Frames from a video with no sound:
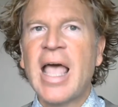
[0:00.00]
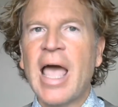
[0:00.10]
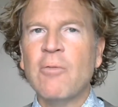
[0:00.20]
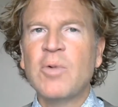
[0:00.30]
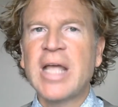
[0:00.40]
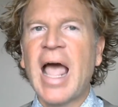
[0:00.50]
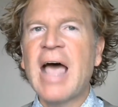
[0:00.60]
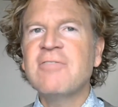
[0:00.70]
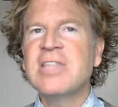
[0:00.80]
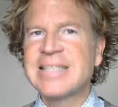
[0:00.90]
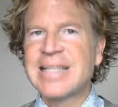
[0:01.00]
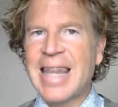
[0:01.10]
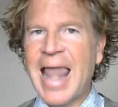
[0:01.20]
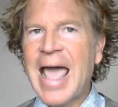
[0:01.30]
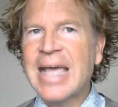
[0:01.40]
and we have this
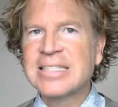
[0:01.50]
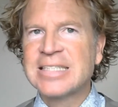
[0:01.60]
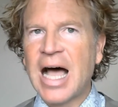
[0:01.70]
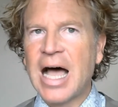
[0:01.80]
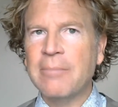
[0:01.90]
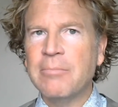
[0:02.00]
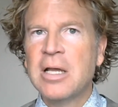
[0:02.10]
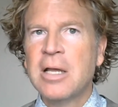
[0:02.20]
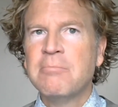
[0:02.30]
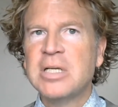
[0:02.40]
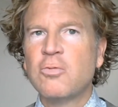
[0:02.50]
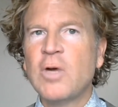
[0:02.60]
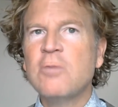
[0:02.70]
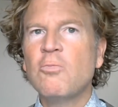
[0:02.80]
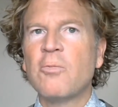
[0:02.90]
lag time between what we